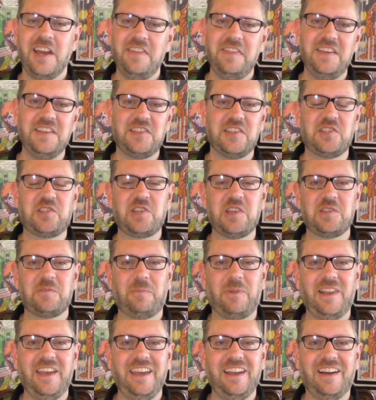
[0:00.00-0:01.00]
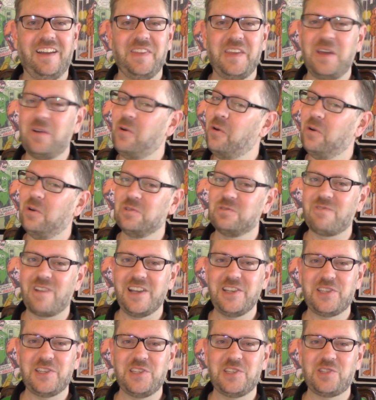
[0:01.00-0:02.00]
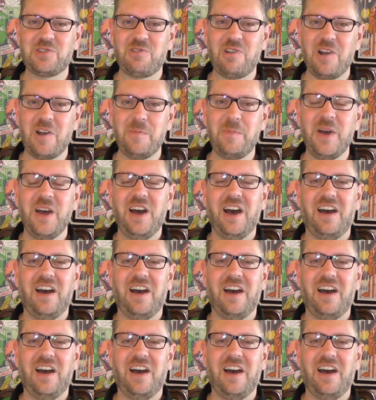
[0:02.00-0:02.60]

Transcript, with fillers: This is just playing on the old racist trope